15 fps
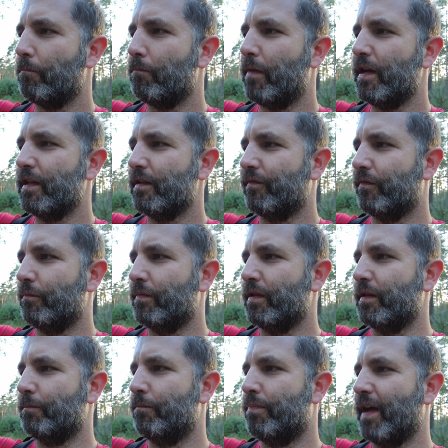might even
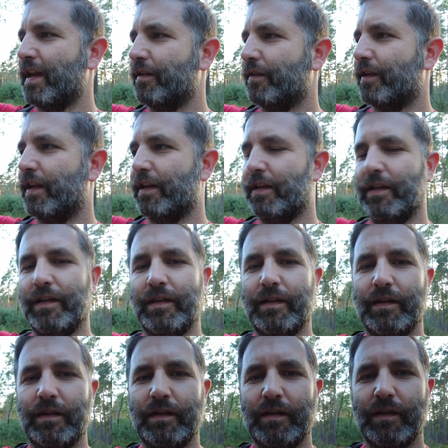be better than
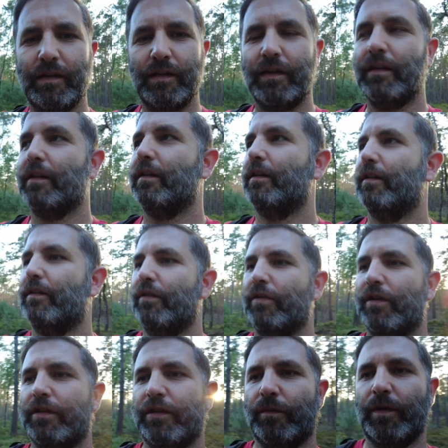the
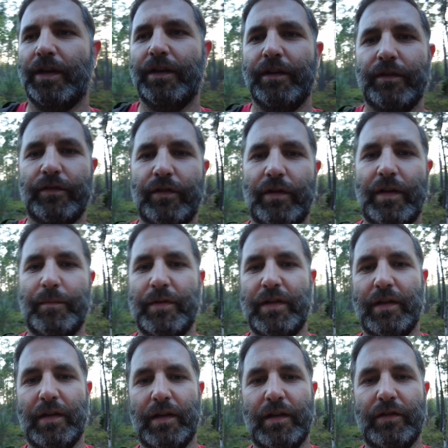earlier one. So let
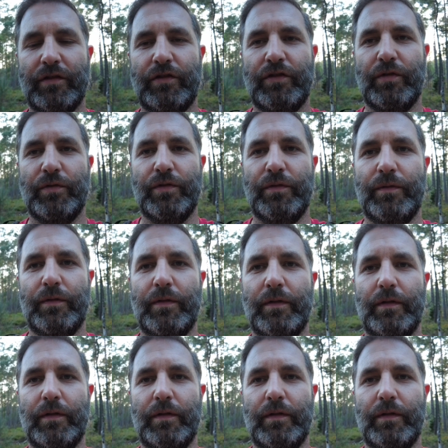me show you